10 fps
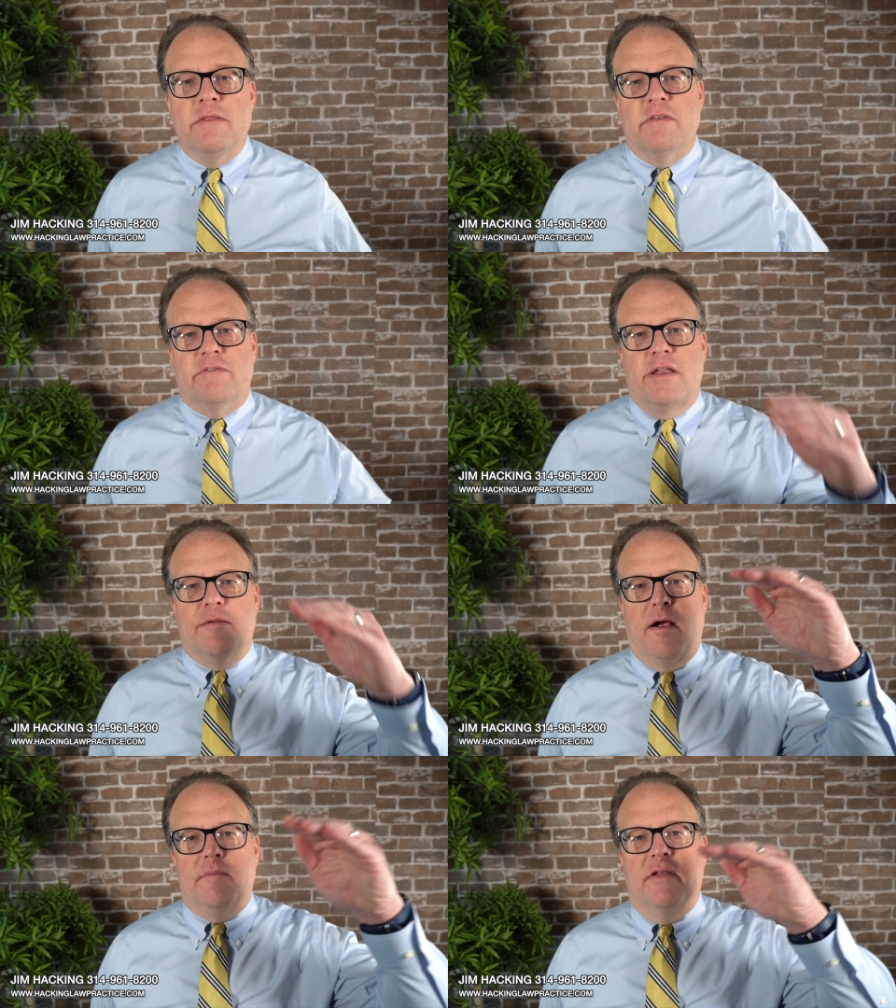The State
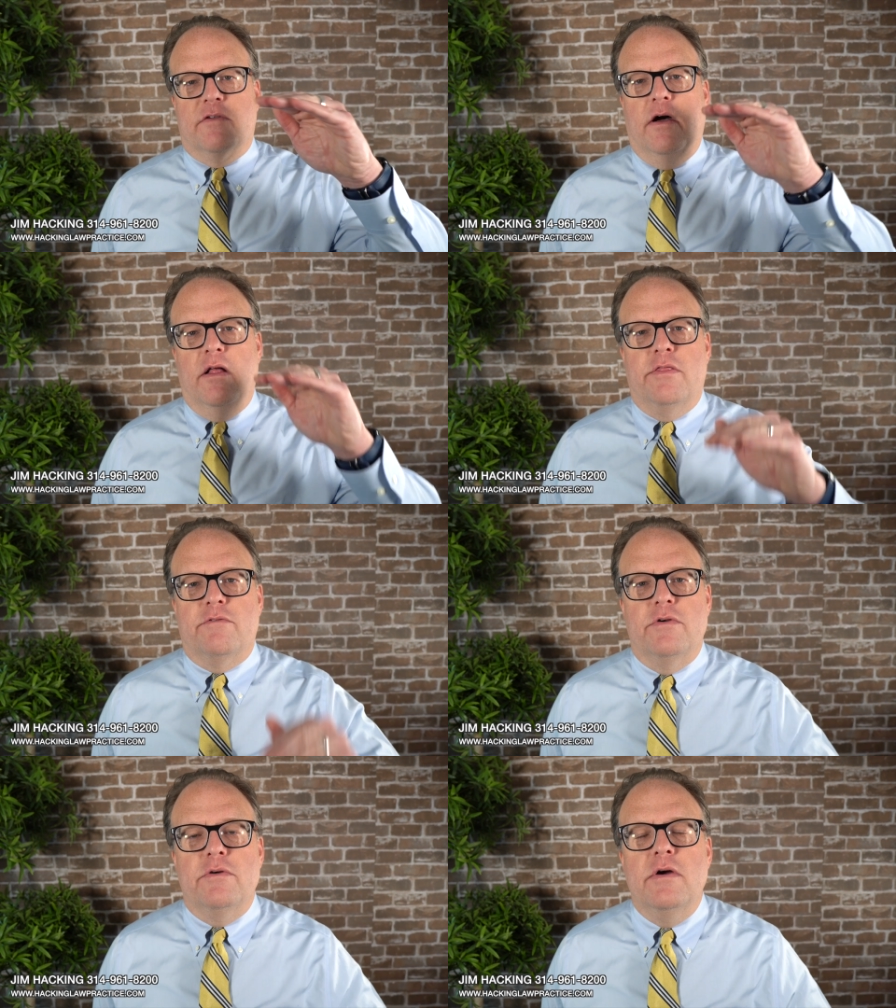Department has gone
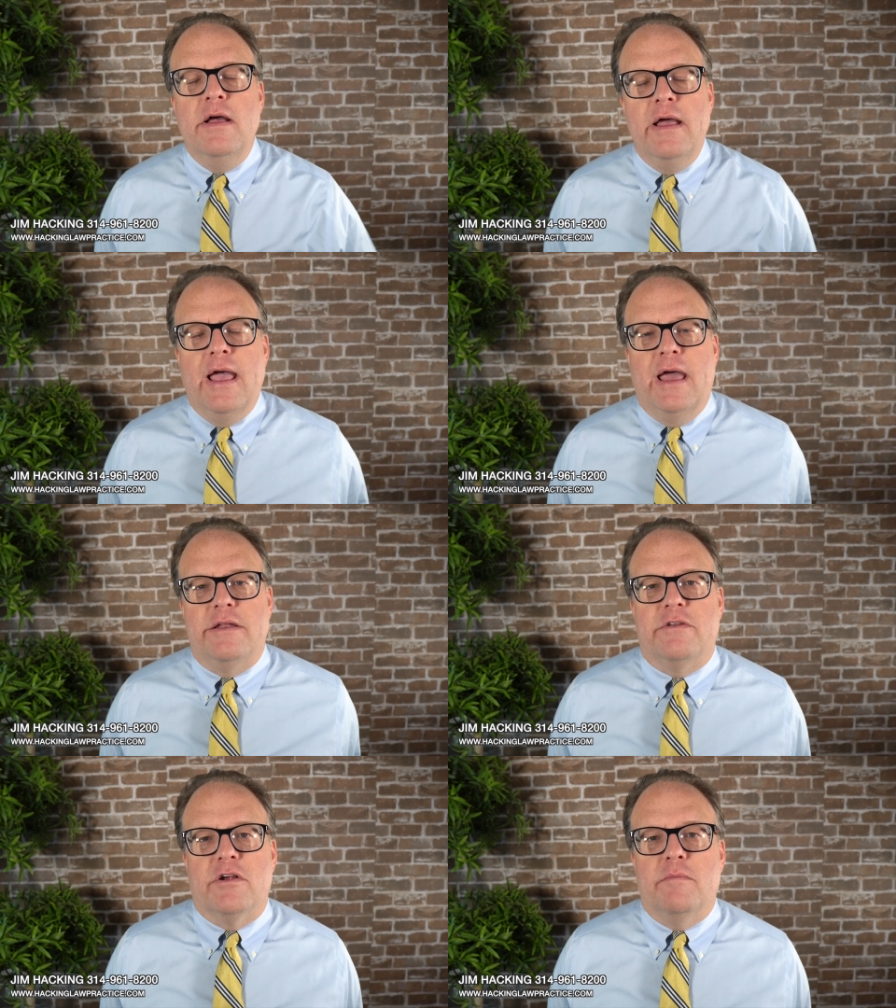through and
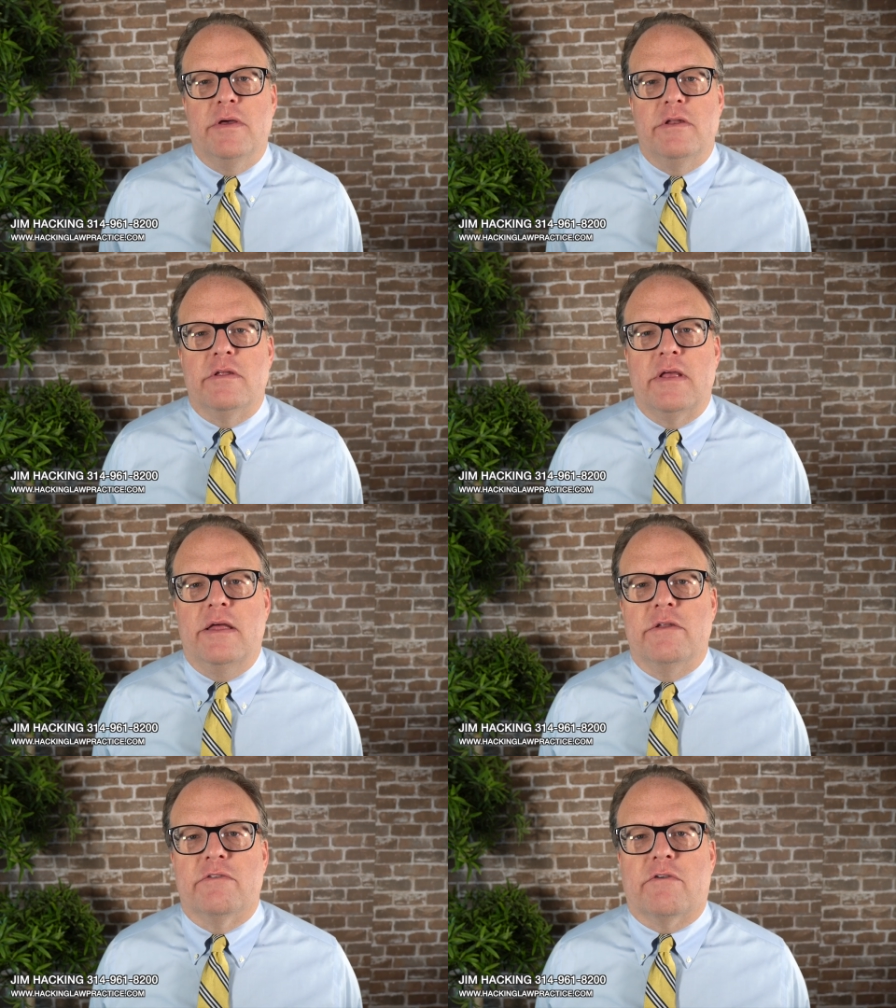determined
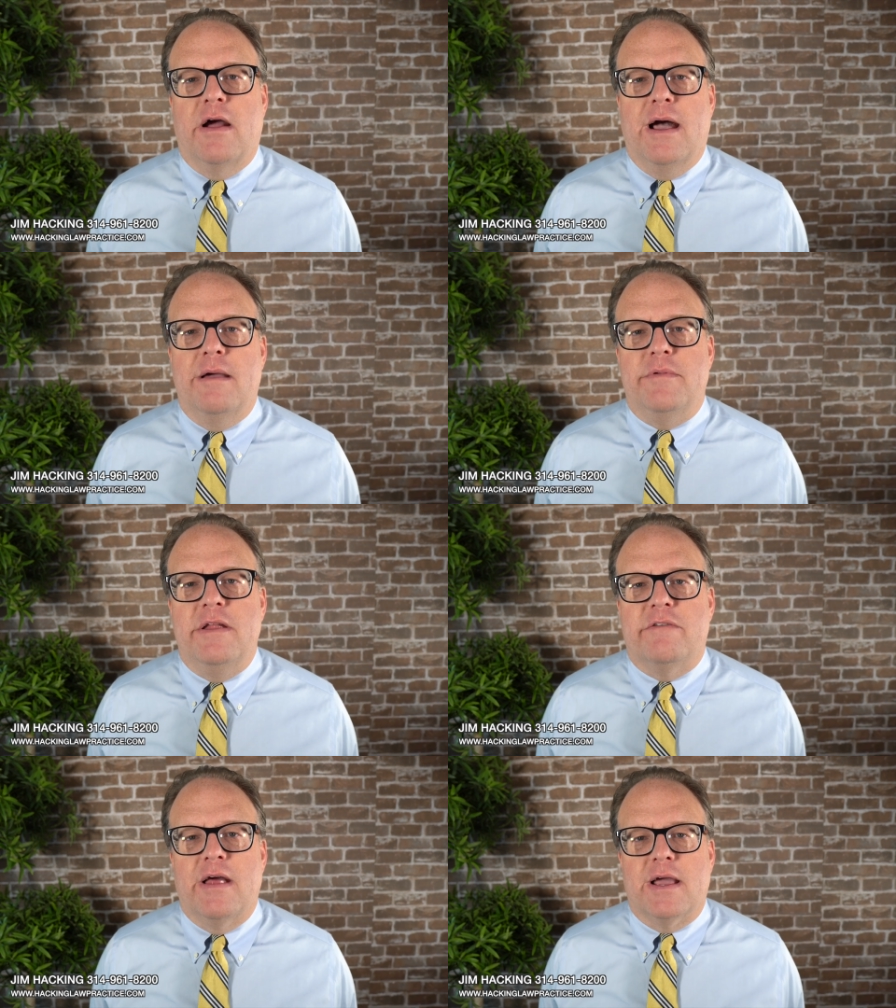and described
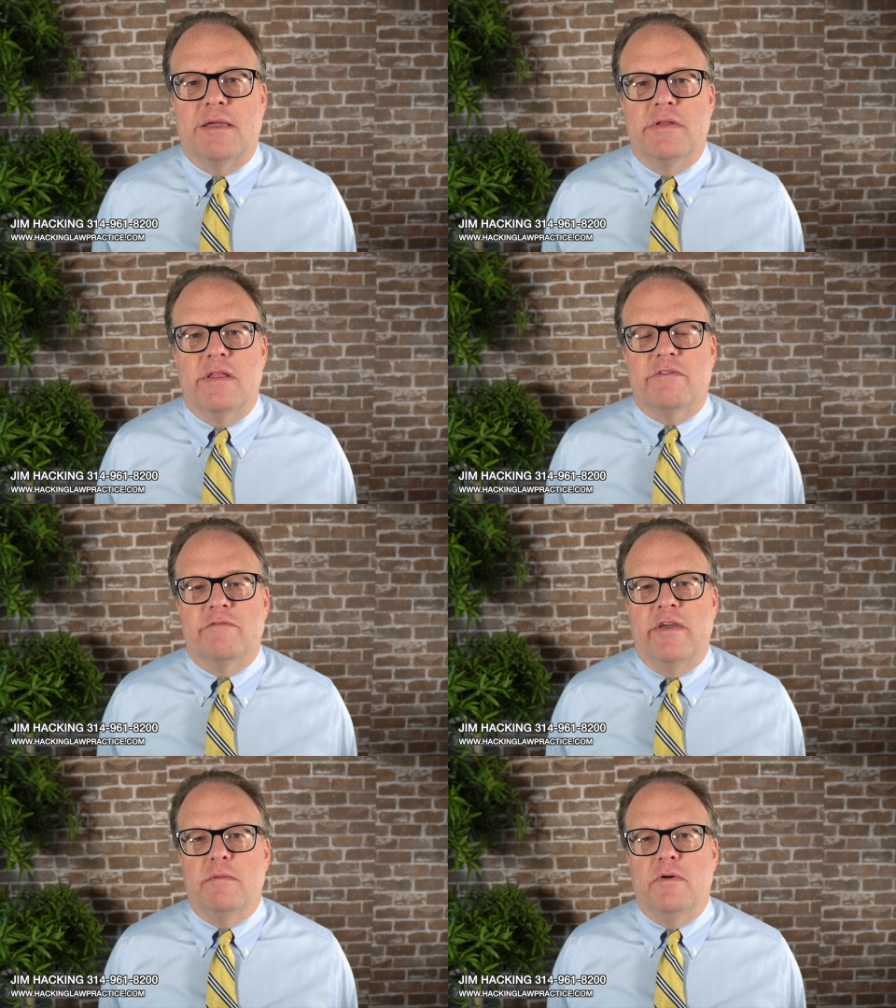each document that's
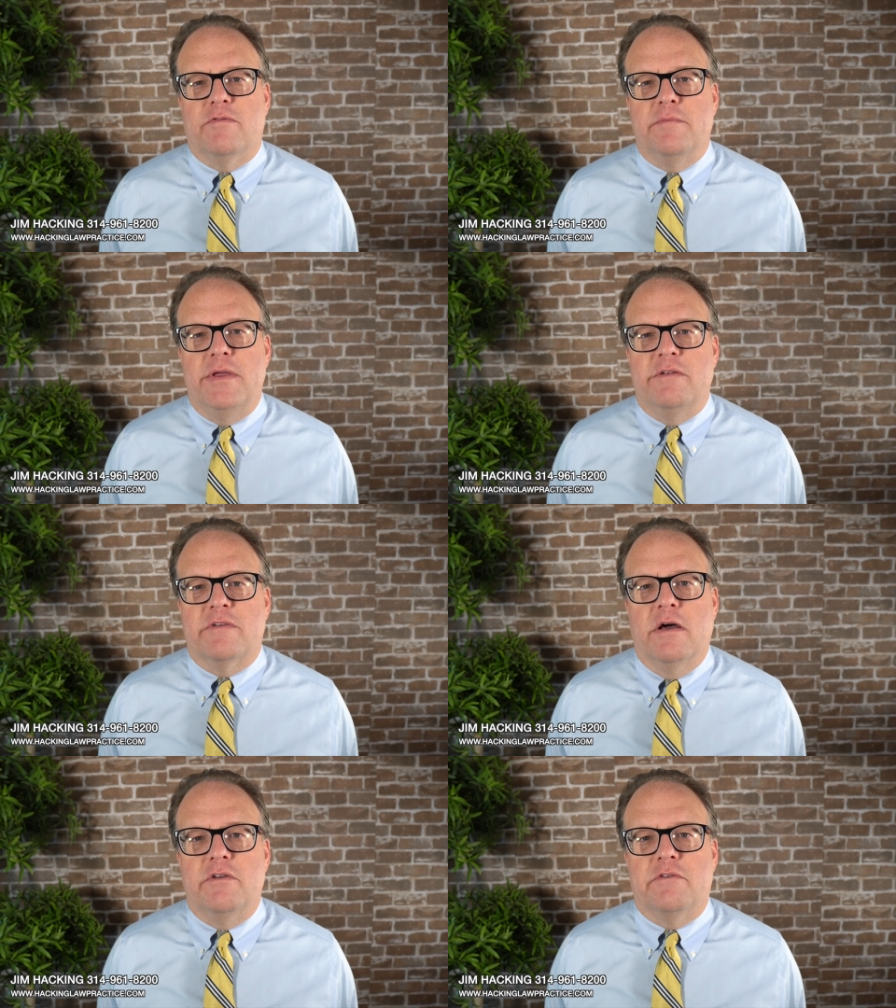available from
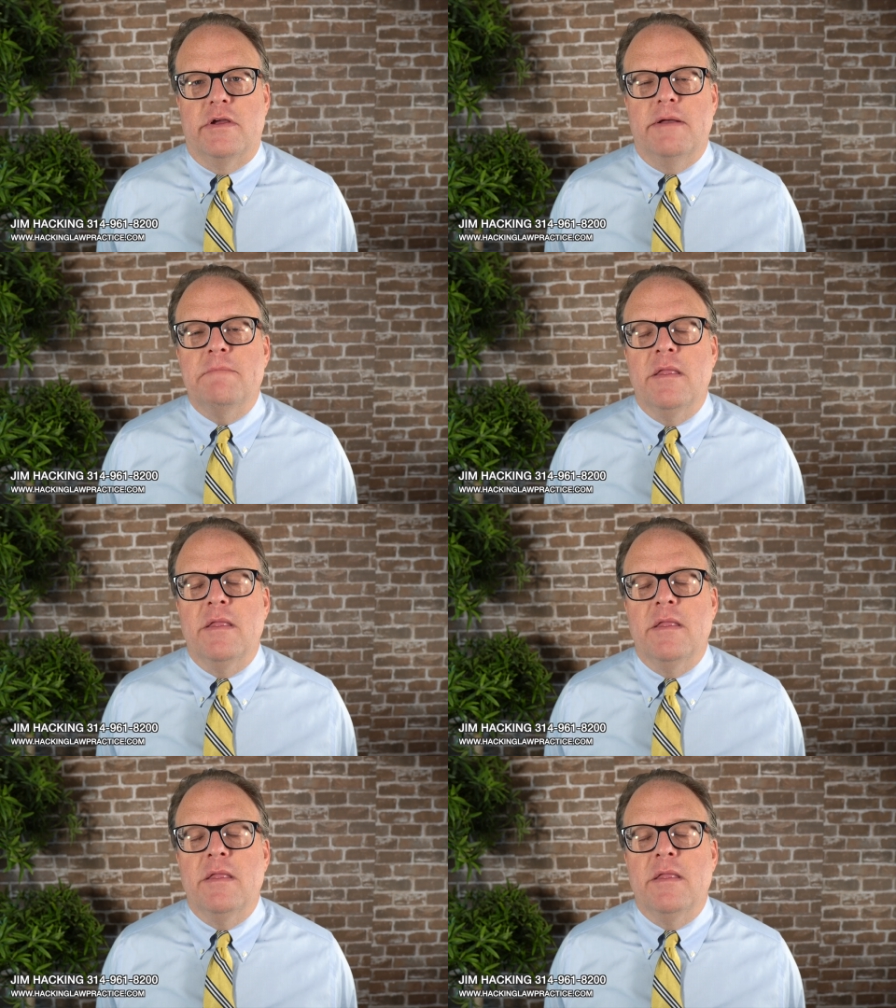each country.